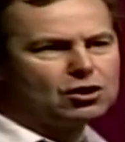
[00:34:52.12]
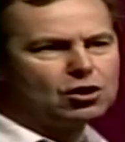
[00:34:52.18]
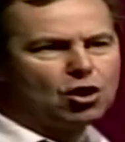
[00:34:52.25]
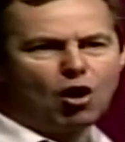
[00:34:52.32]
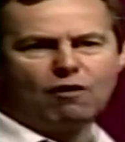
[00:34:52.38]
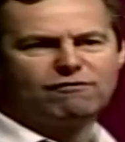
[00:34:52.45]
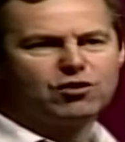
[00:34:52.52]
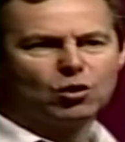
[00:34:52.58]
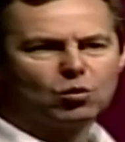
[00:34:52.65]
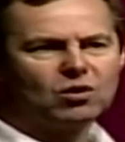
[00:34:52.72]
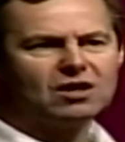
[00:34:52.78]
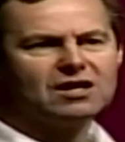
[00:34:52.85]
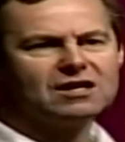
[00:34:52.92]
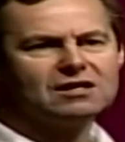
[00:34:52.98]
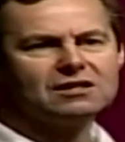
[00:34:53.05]
of the
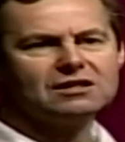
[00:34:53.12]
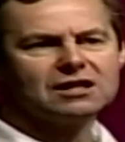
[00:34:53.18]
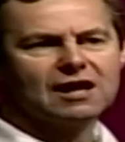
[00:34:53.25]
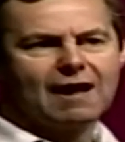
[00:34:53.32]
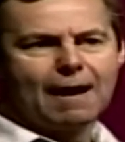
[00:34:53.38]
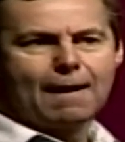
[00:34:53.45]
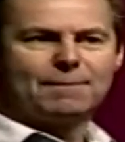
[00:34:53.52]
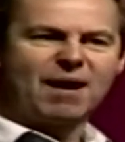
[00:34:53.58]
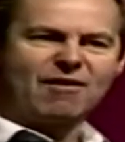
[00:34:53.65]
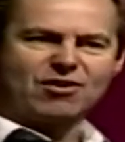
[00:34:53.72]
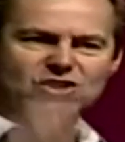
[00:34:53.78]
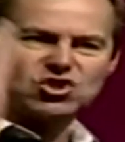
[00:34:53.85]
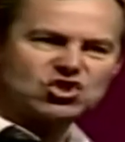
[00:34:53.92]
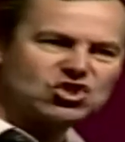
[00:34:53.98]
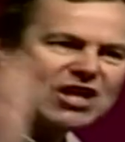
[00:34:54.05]
world. But
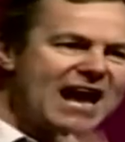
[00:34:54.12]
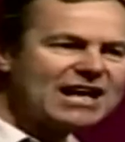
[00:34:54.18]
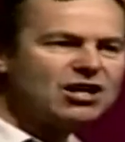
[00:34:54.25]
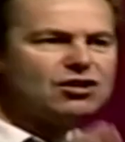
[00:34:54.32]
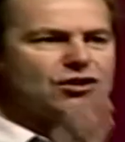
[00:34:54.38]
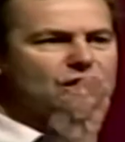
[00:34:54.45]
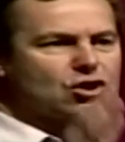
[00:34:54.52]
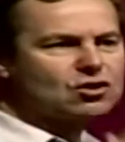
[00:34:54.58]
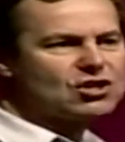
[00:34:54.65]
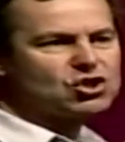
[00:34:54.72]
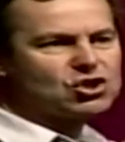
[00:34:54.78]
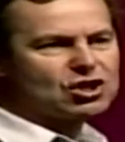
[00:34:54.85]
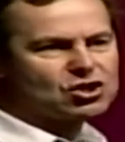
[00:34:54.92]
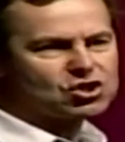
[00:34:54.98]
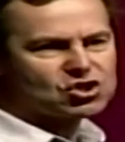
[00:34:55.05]
the second the
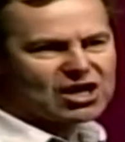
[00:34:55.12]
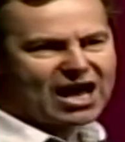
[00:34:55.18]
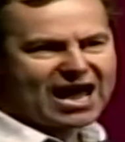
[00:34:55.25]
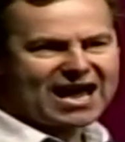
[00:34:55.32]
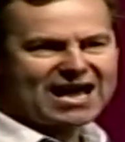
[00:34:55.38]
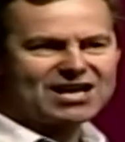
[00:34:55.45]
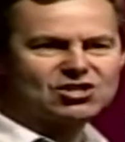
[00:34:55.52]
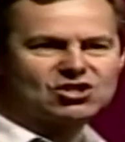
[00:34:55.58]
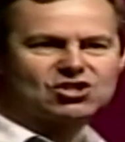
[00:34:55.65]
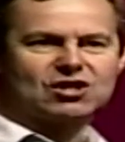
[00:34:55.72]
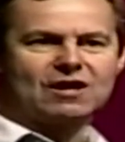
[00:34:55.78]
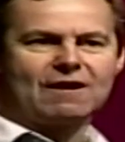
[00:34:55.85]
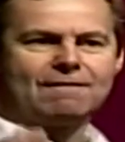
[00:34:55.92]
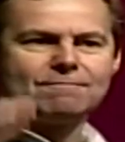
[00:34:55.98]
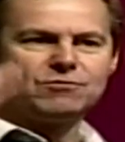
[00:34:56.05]
Christian says
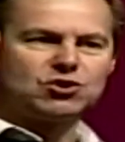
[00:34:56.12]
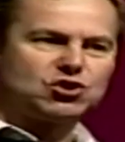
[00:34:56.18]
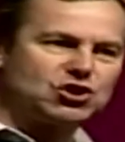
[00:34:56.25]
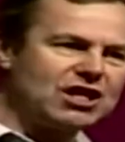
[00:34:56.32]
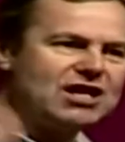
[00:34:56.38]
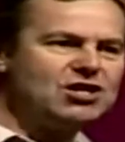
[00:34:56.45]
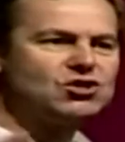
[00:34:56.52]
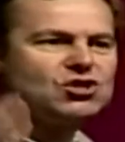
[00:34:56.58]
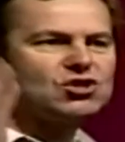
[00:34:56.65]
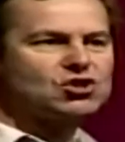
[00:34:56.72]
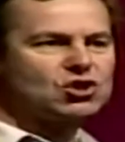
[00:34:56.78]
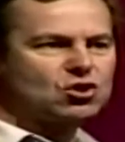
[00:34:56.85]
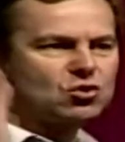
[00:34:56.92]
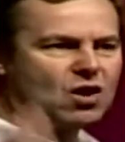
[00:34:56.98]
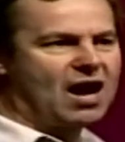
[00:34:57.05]
Jesus
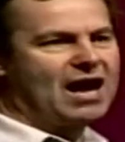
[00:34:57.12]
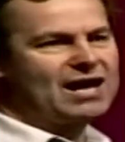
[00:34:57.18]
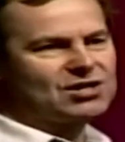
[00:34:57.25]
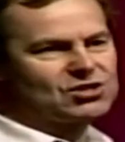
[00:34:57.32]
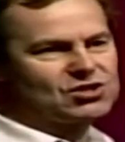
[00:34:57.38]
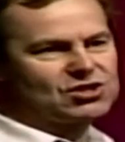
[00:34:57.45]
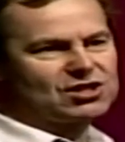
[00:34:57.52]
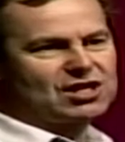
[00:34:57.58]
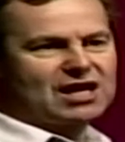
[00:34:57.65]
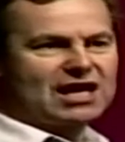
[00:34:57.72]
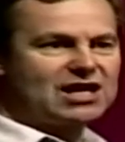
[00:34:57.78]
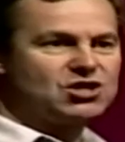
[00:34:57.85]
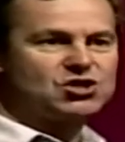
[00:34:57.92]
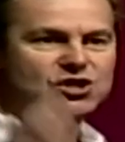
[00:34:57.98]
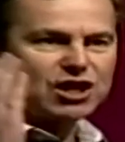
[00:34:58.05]
Christ
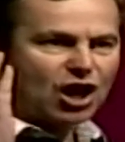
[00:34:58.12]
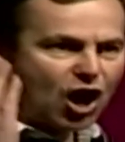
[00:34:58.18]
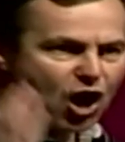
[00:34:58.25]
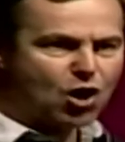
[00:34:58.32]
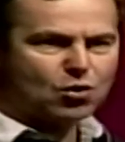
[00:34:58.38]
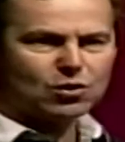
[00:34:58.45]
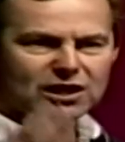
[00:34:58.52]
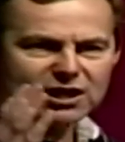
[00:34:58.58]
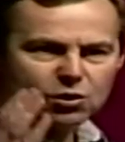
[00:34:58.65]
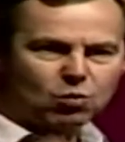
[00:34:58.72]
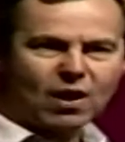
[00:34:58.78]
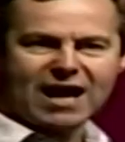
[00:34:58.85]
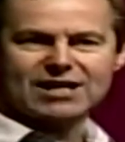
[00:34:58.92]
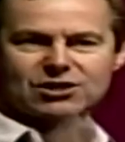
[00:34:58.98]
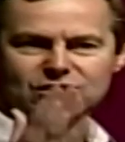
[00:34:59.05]
is the only
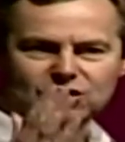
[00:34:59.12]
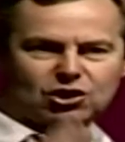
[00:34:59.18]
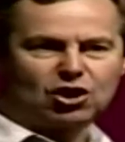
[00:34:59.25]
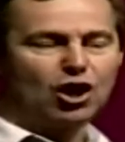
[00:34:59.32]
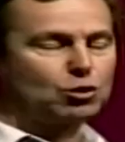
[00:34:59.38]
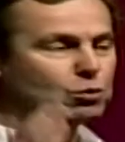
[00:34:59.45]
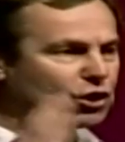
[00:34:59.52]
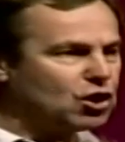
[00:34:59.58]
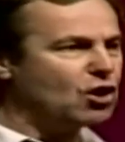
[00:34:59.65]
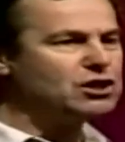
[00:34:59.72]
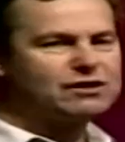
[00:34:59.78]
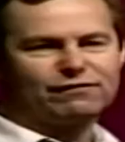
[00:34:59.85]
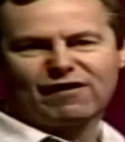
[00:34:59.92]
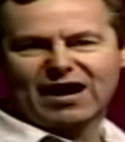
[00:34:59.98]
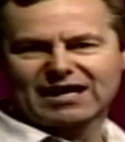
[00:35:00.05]
way to God, we're going
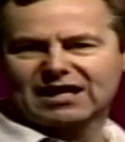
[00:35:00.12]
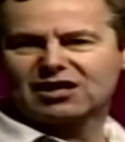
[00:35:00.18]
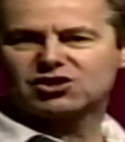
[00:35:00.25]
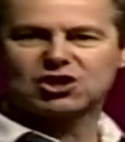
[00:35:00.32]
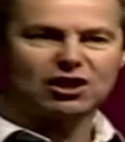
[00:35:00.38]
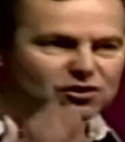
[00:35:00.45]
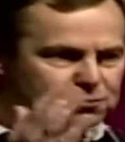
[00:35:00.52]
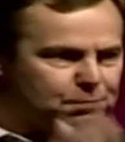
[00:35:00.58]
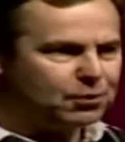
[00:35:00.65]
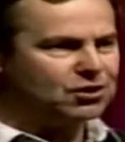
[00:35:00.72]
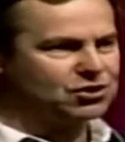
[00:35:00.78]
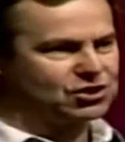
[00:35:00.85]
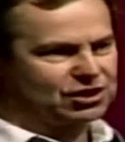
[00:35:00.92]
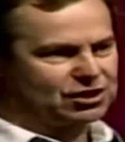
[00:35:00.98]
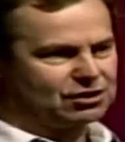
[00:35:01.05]
to find ourselves
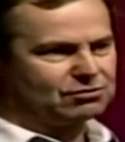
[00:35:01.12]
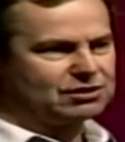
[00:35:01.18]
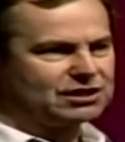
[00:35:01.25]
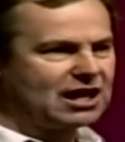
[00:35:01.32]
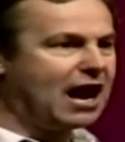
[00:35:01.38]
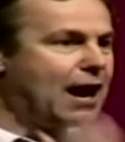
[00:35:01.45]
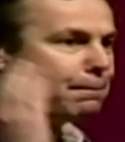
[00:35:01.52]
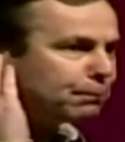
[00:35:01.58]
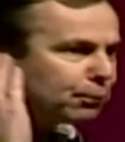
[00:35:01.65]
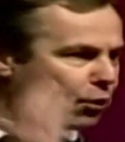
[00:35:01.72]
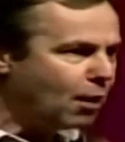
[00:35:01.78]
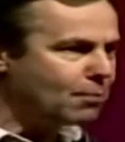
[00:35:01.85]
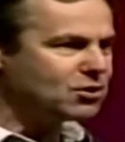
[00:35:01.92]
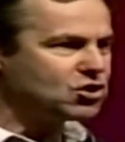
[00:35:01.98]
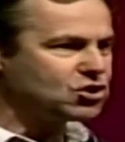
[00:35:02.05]
persecuted. I
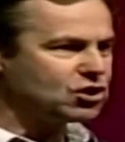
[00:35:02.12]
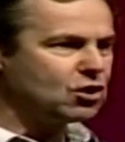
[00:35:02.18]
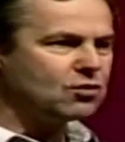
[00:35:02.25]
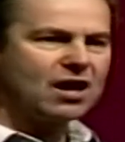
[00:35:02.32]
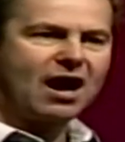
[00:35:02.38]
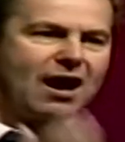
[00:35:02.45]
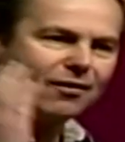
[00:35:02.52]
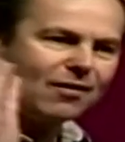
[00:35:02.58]
promise you that our